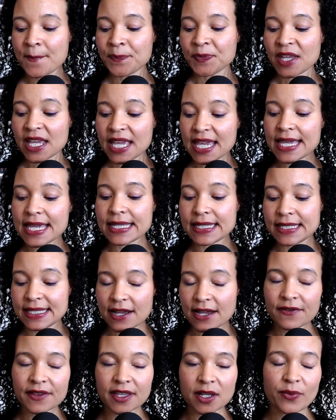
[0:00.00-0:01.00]
he
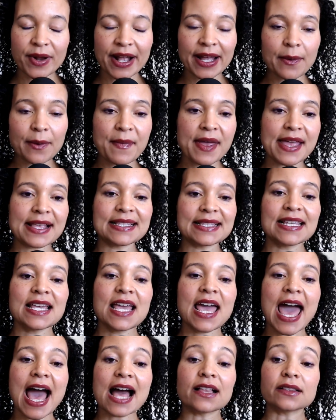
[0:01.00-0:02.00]
definitely recommends
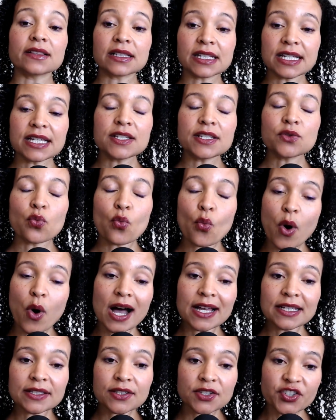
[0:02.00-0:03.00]
at least
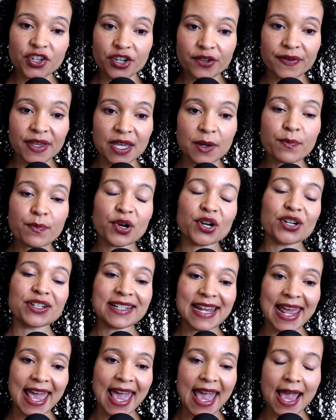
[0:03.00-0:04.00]
1 serving per
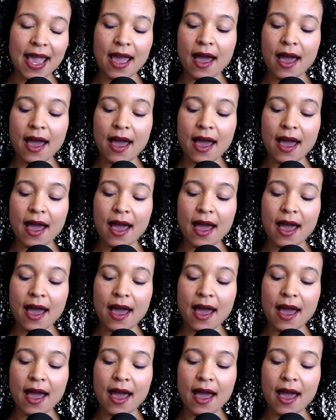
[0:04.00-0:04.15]
day